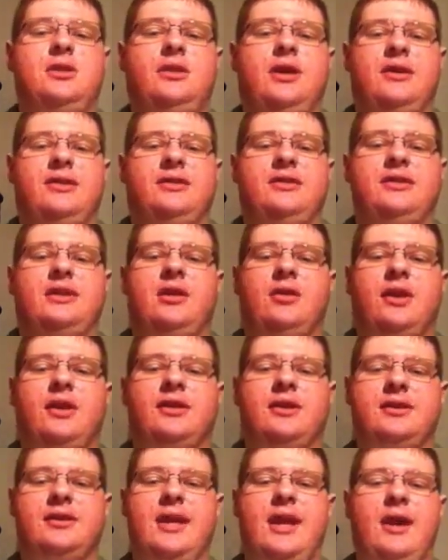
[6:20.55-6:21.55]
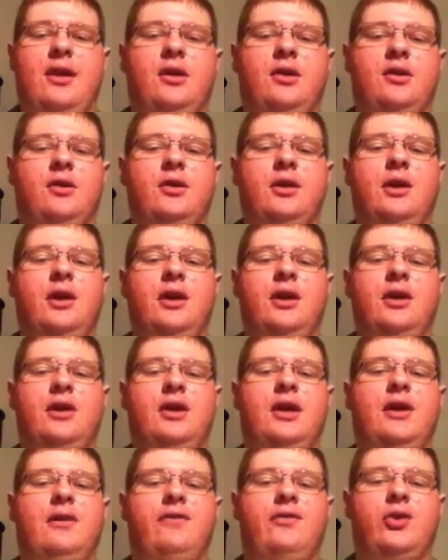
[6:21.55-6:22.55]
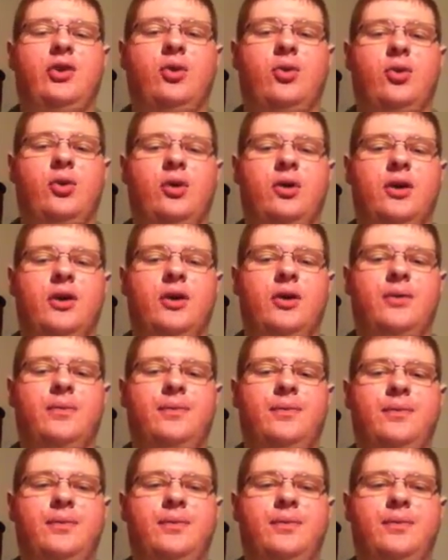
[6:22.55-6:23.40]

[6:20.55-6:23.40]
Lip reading: necessarily to tell if you're